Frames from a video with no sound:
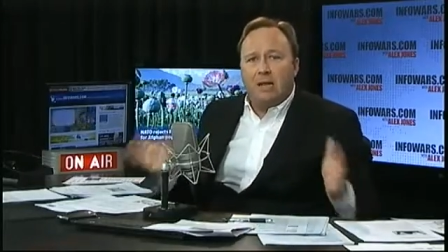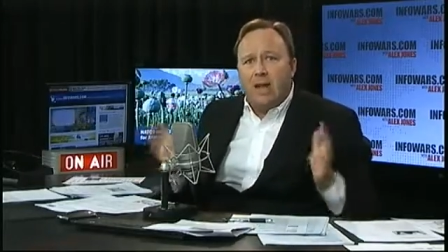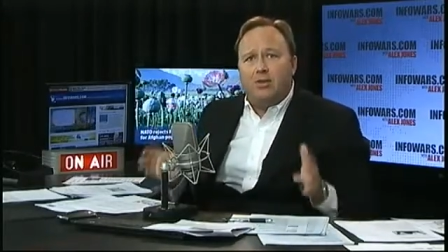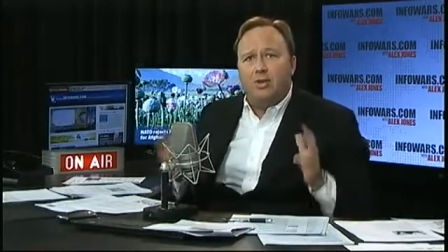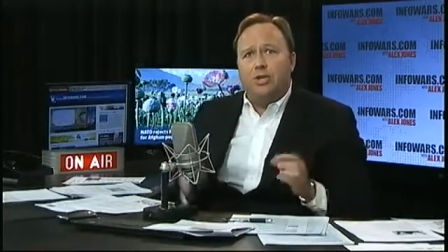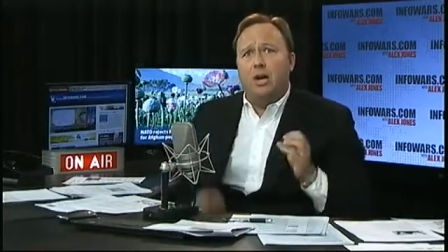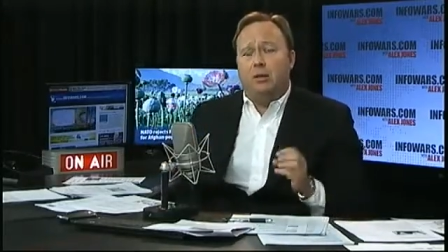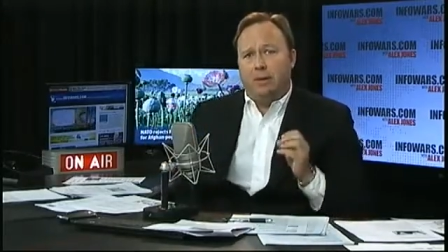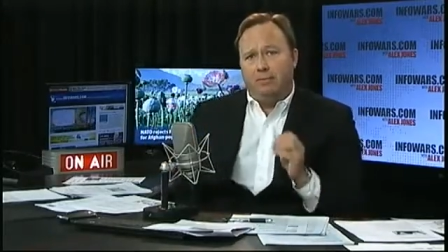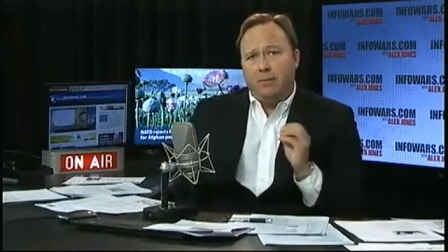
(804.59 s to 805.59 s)
Ladies and
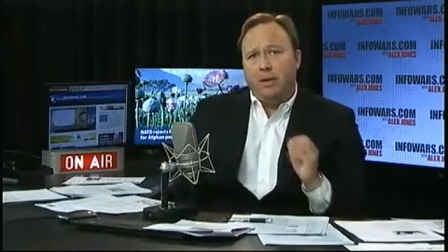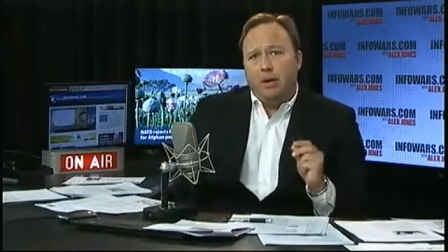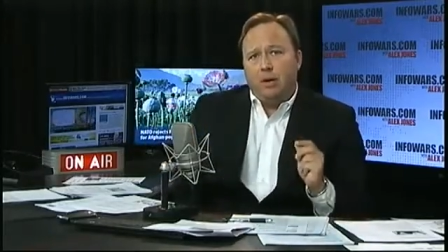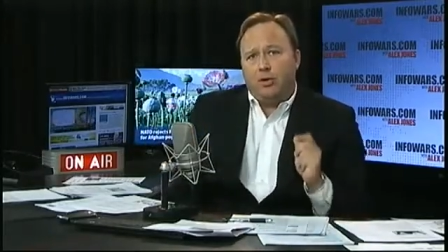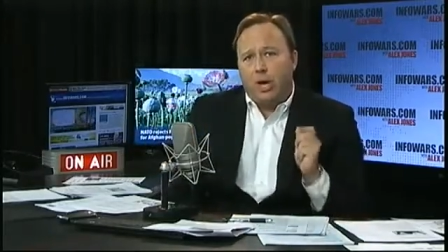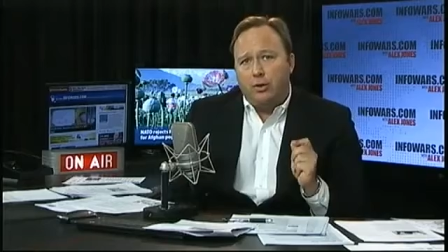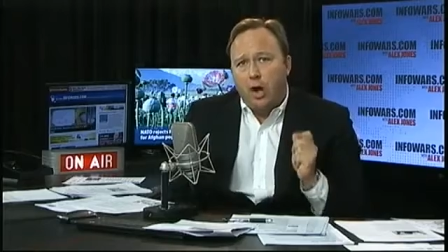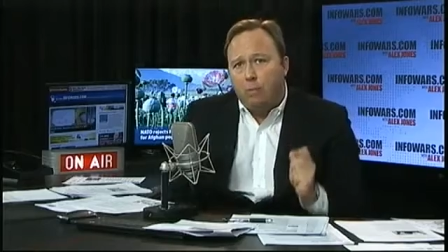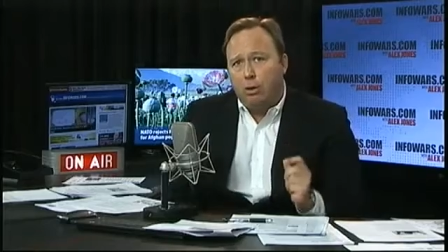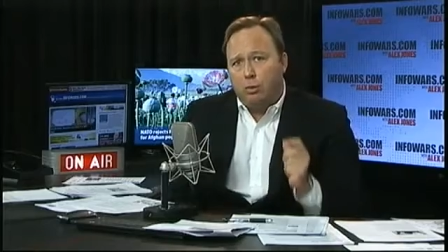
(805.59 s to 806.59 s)
gentlemen,
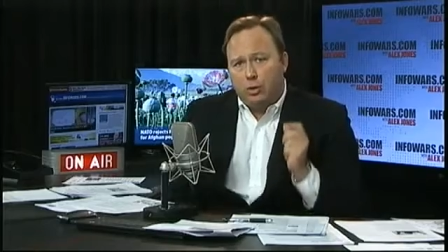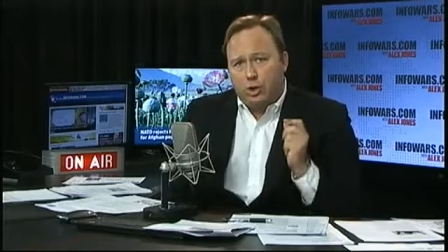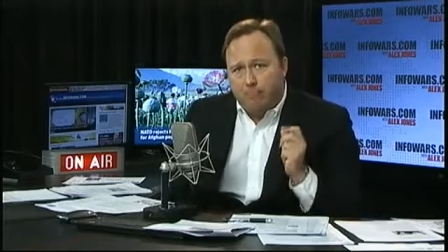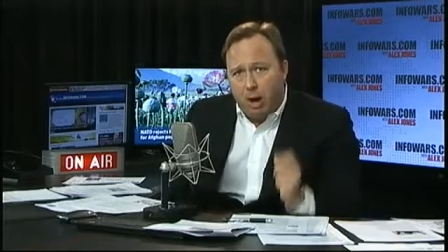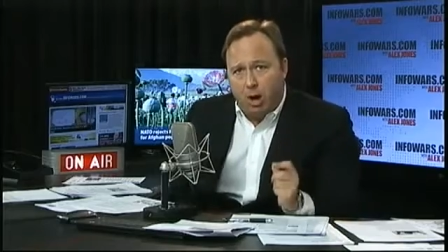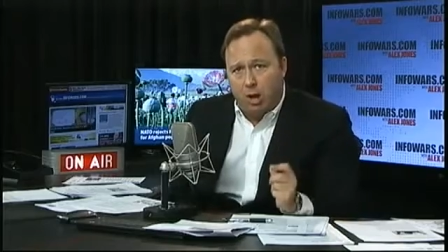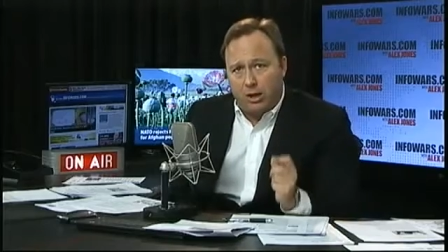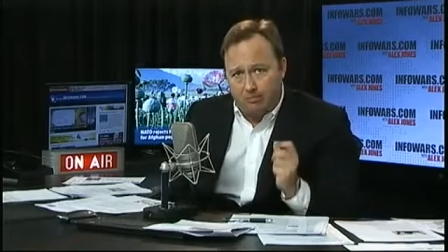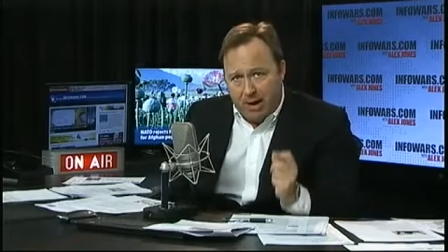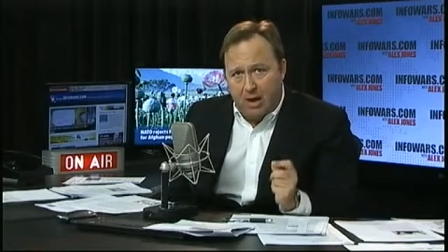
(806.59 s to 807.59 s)
Chernobyl was
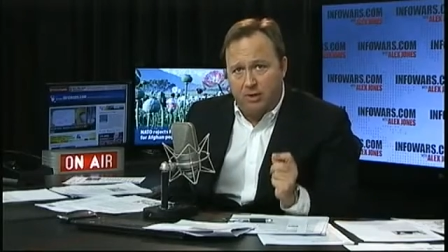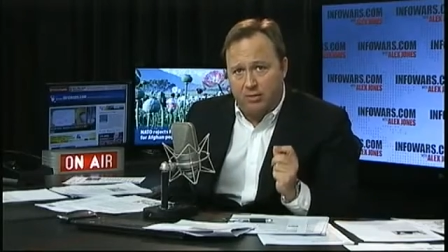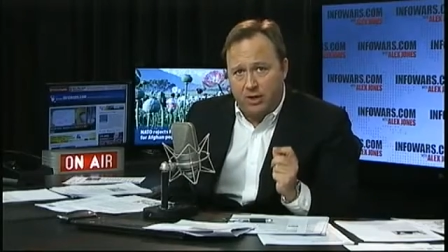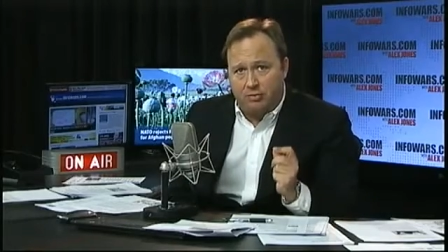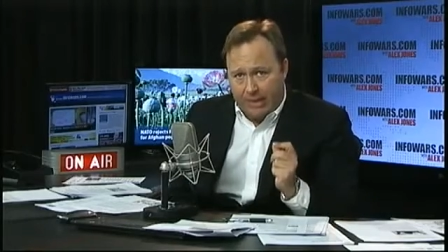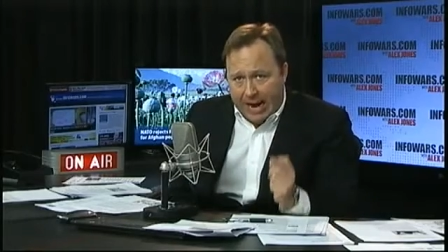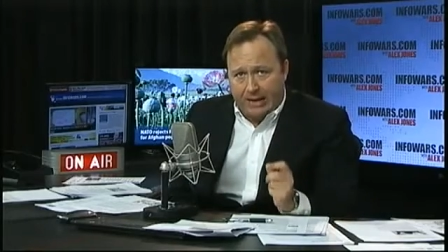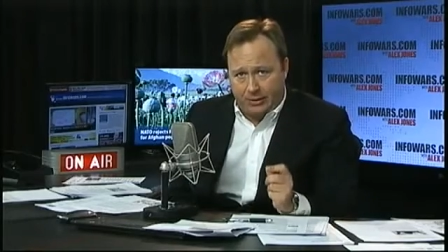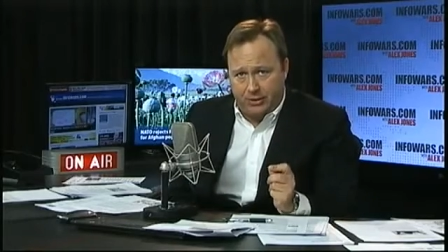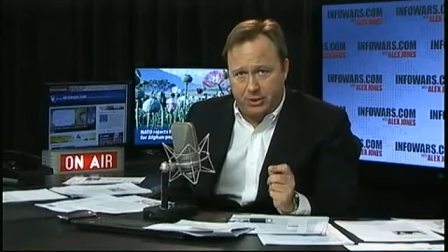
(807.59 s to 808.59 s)
small compared to these
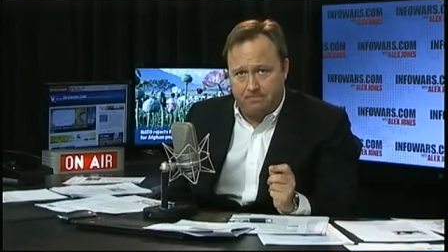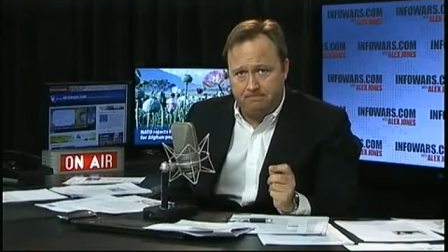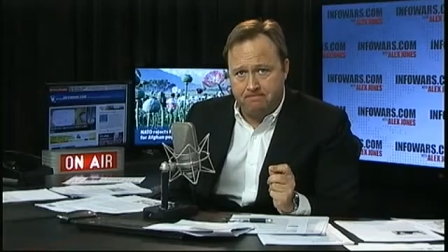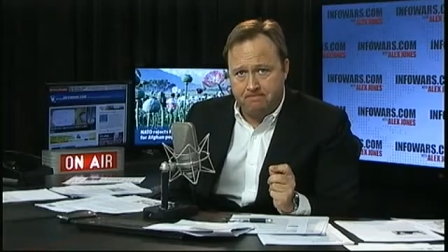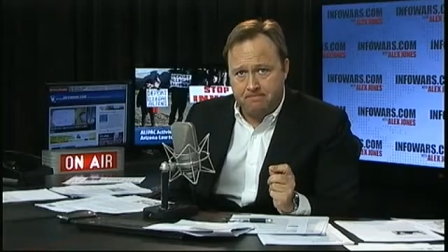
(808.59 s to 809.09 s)
reactors.